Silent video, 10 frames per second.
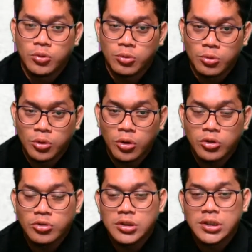you go
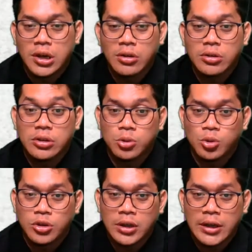to the ground, you
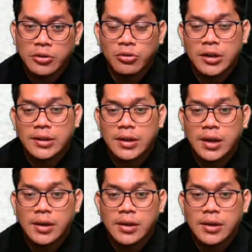collect your data,